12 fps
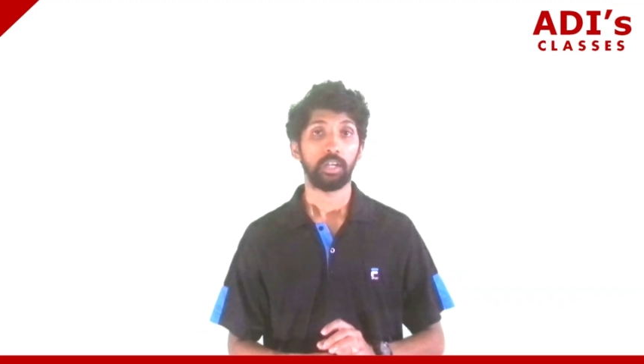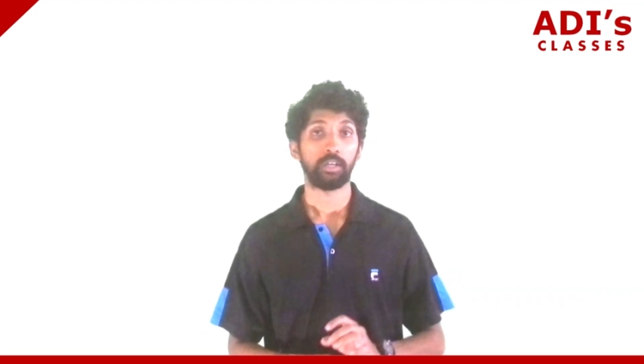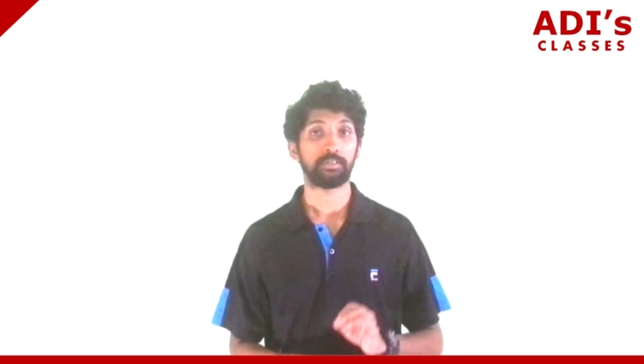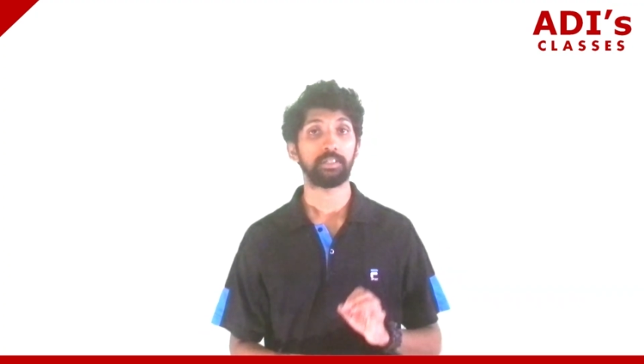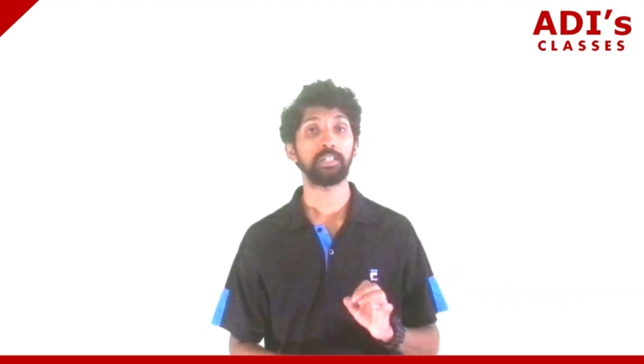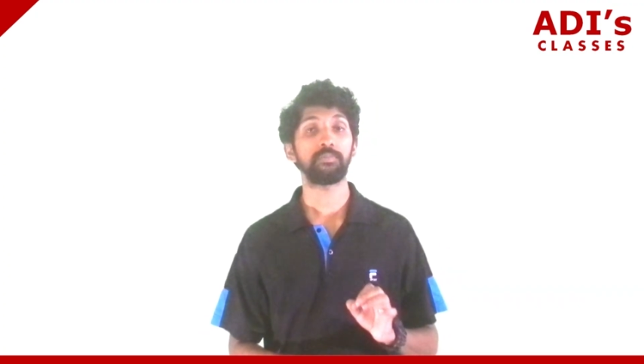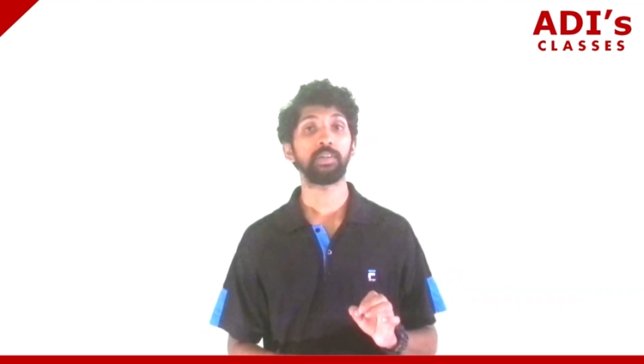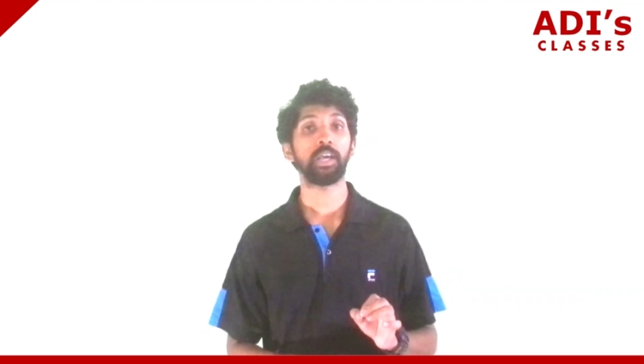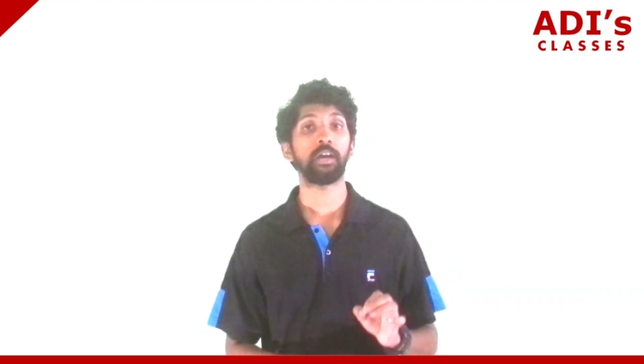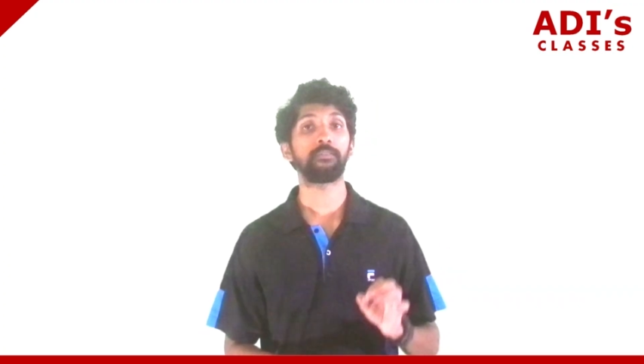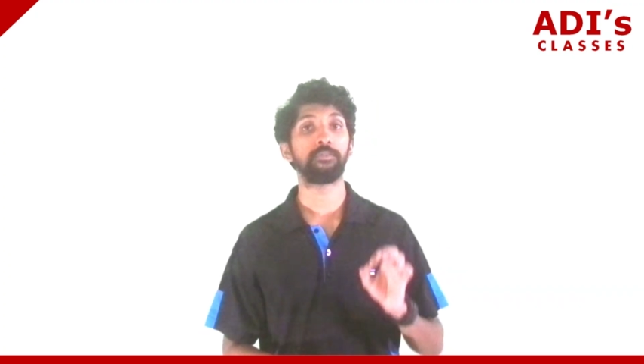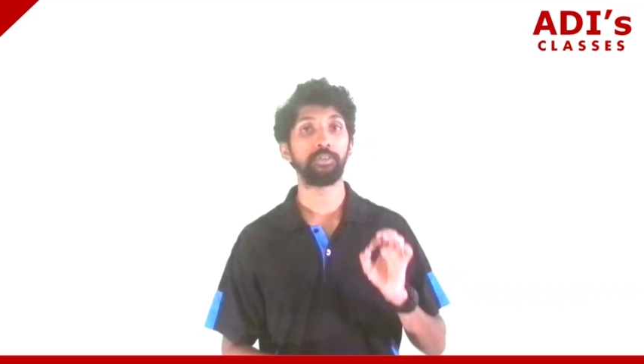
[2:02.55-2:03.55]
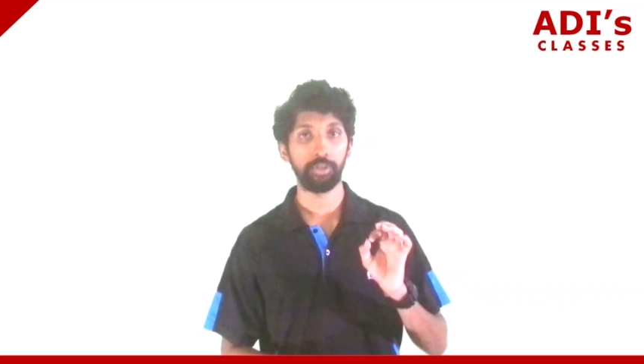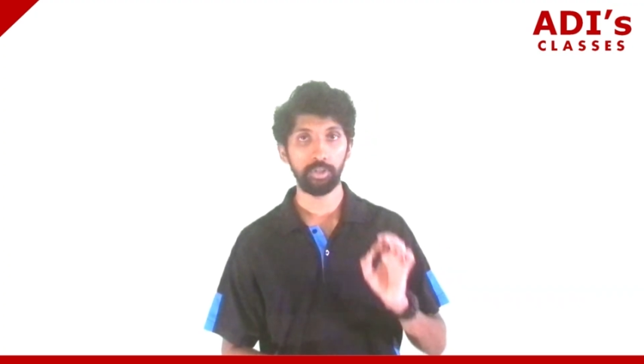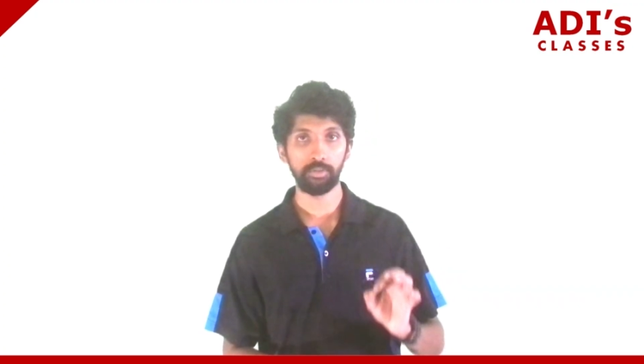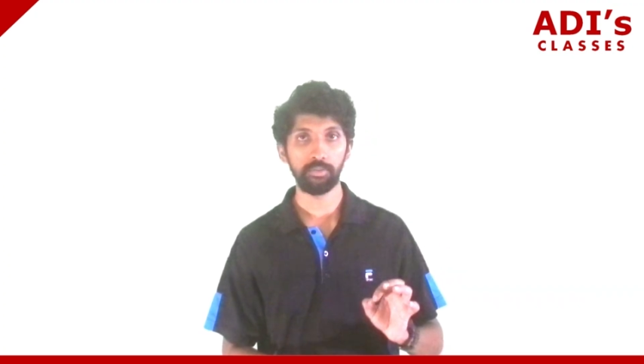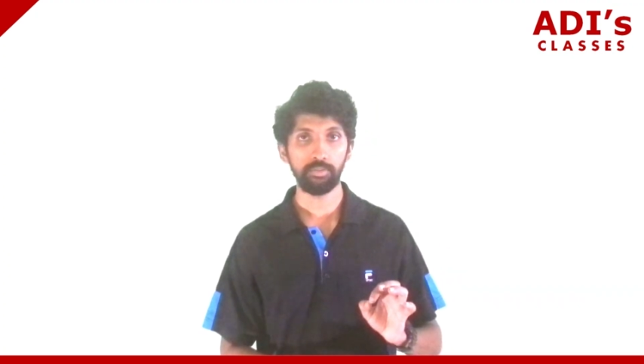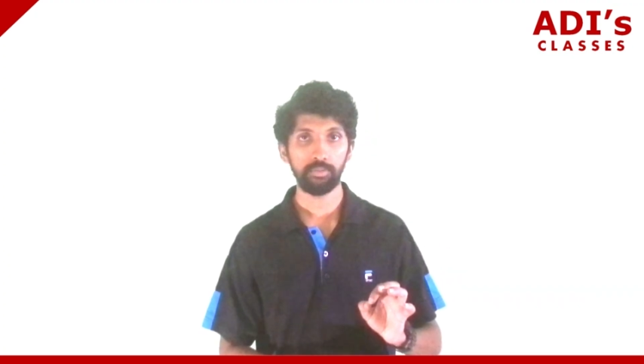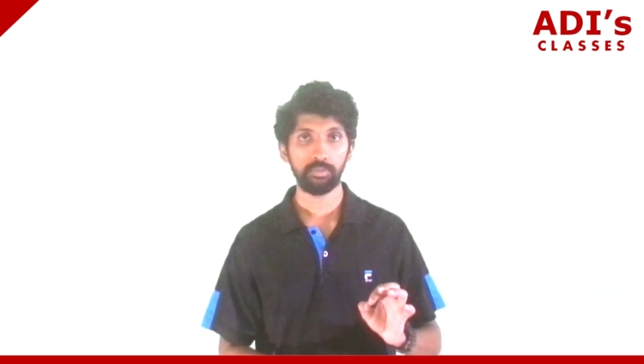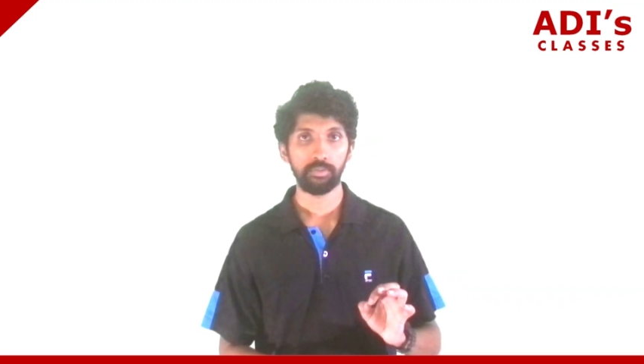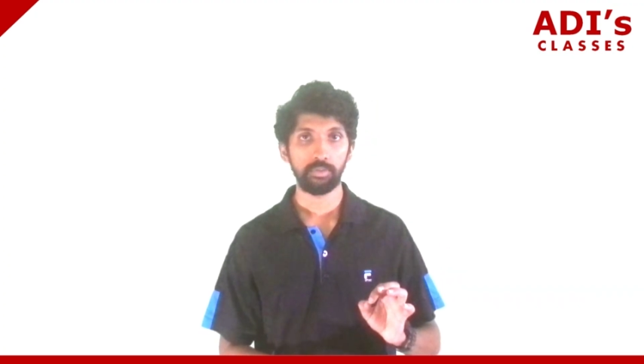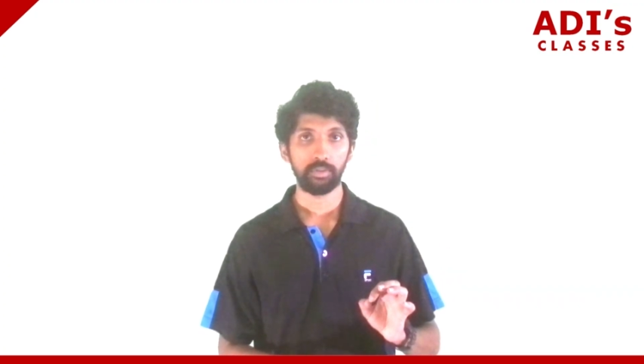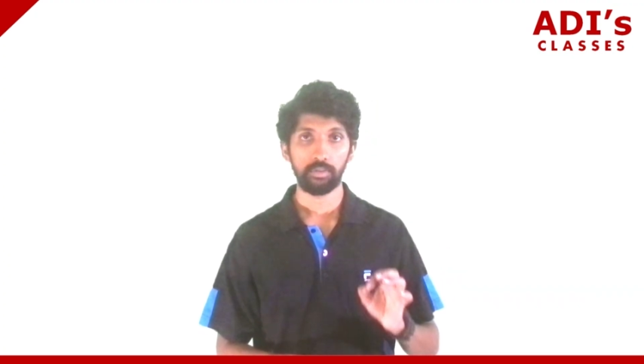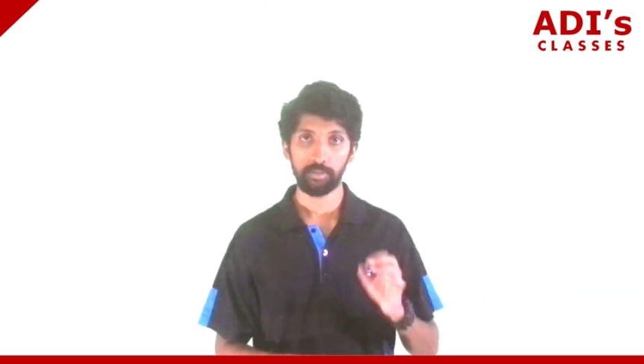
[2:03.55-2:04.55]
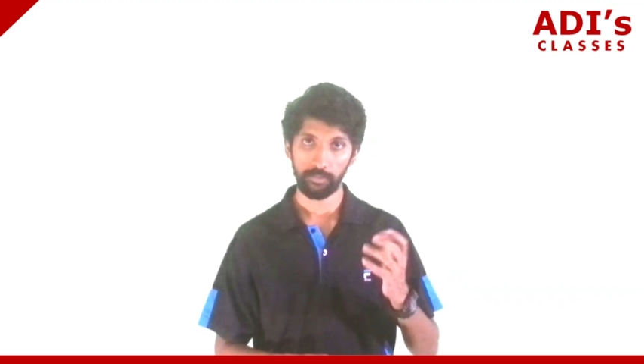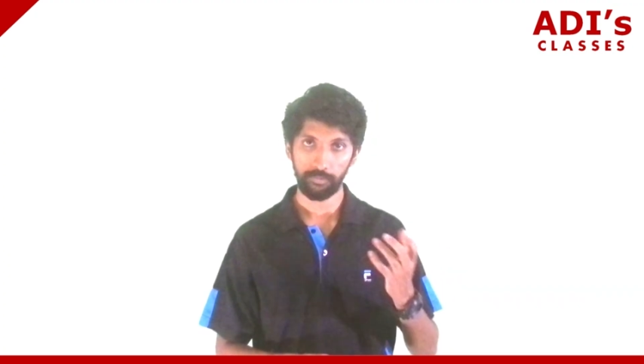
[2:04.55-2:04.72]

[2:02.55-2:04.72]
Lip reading: Now since we have nu, the